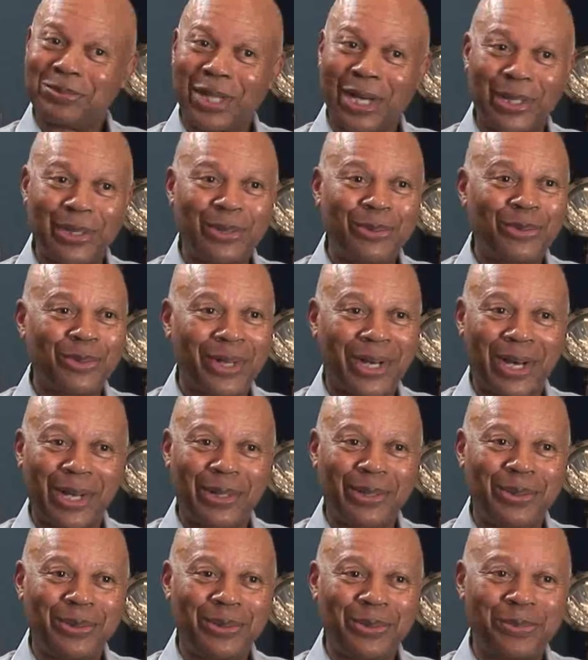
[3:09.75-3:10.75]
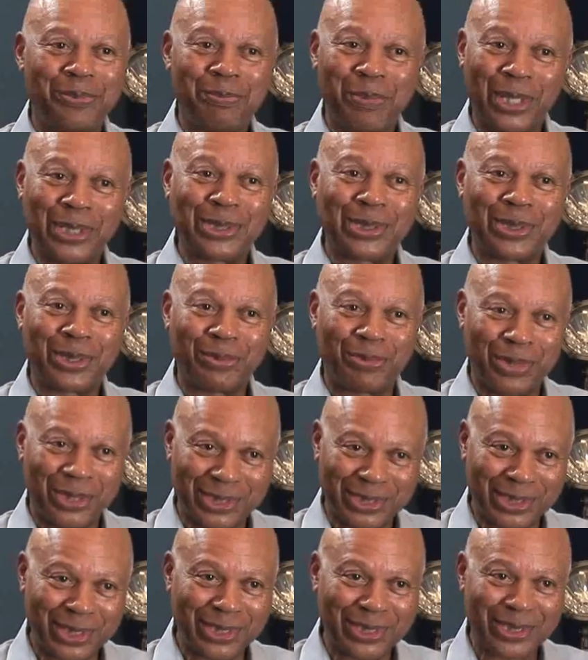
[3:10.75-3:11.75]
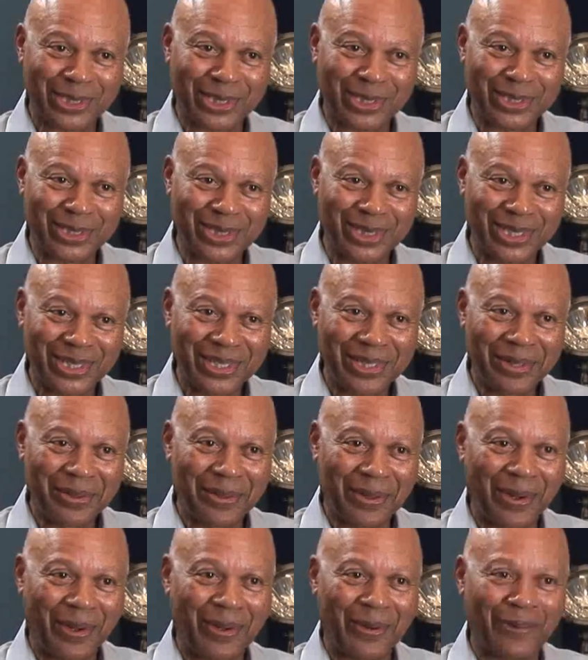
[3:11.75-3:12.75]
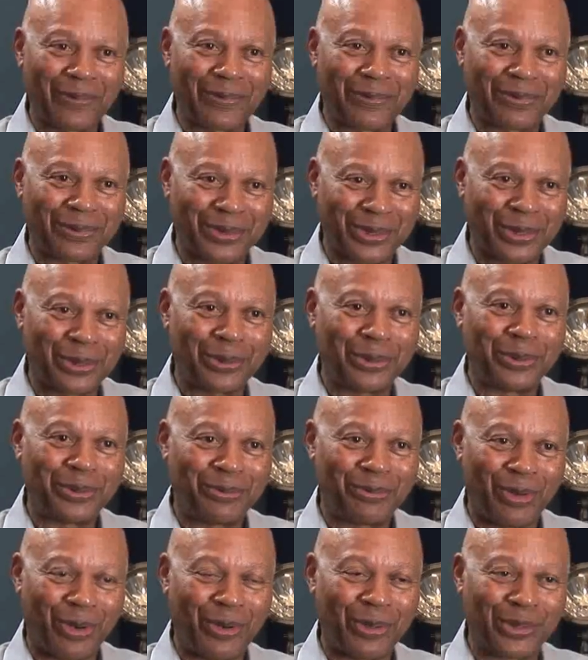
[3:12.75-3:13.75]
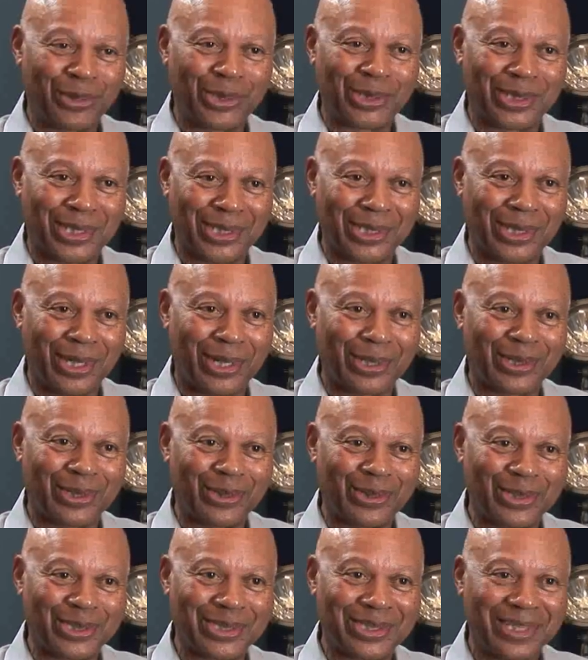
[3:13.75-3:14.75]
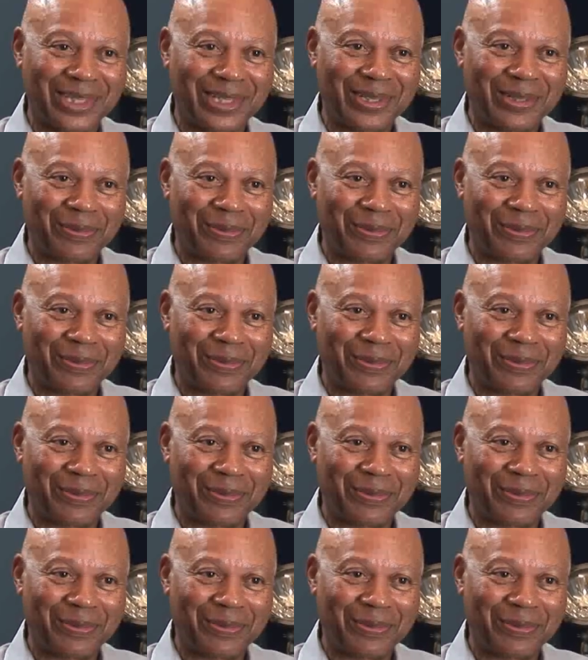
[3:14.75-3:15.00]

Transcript: How do you, how do you measure the resistance of two very good conductors